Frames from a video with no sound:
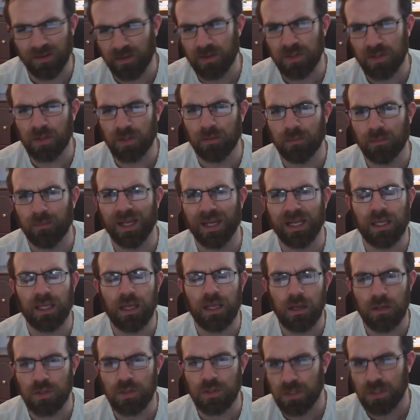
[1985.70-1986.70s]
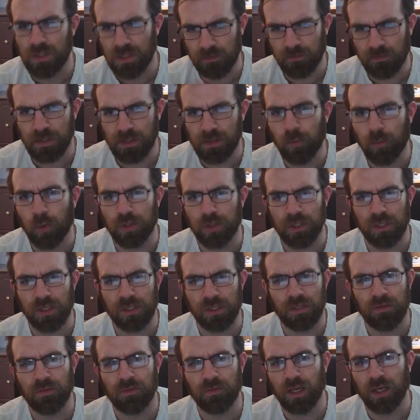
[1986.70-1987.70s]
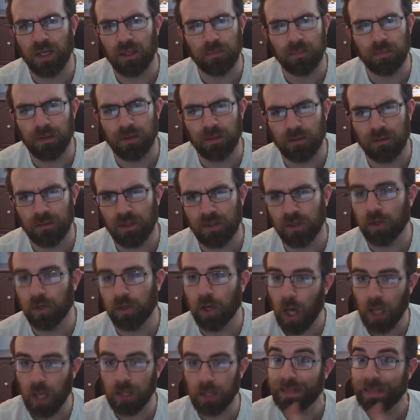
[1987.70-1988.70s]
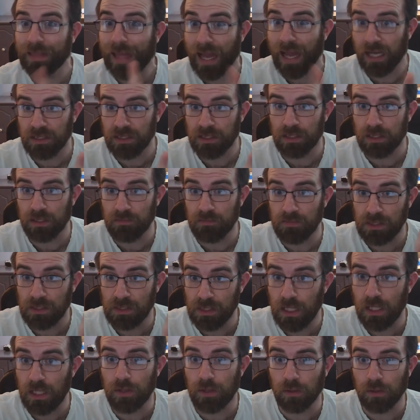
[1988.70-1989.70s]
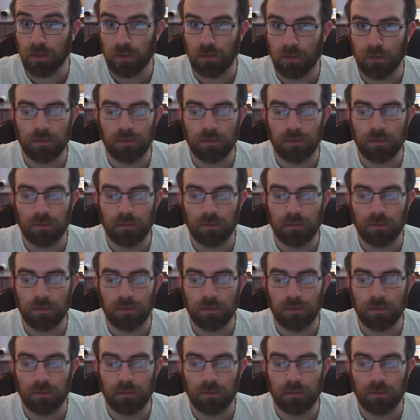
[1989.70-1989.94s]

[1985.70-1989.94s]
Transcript: certain medications if it's more justified, but they're not laxatives either.